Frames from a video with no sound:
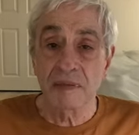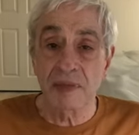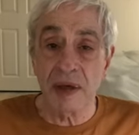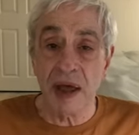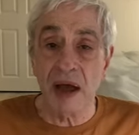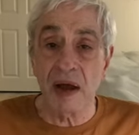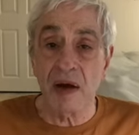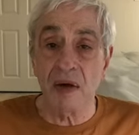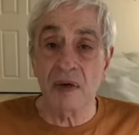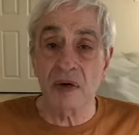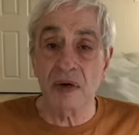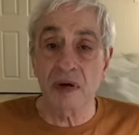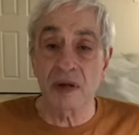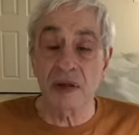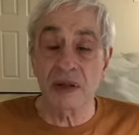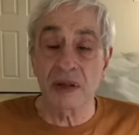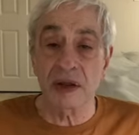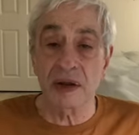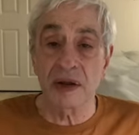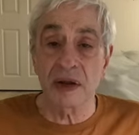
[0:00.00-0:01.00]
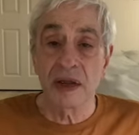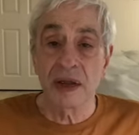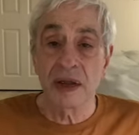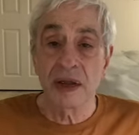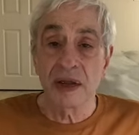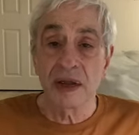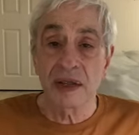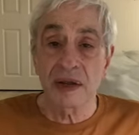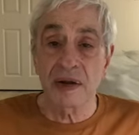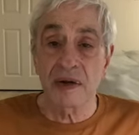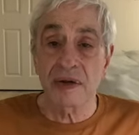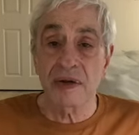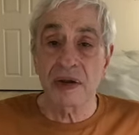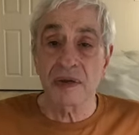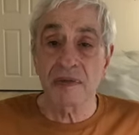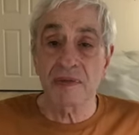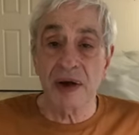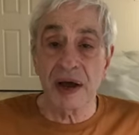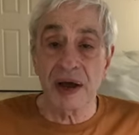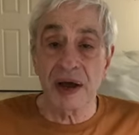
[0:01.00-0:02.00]
power that, you know,
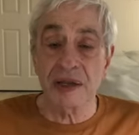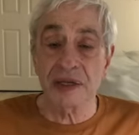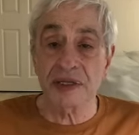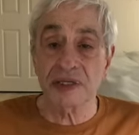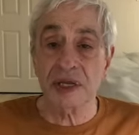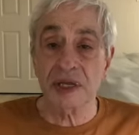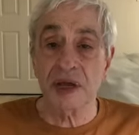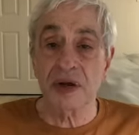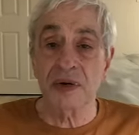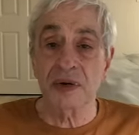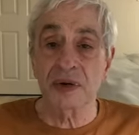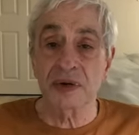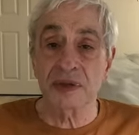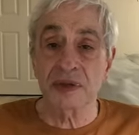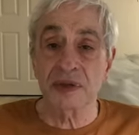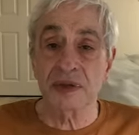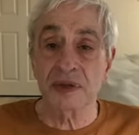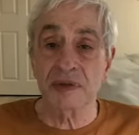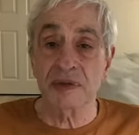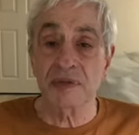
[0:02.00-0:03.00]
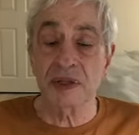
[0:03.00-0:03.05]
their bodies get older,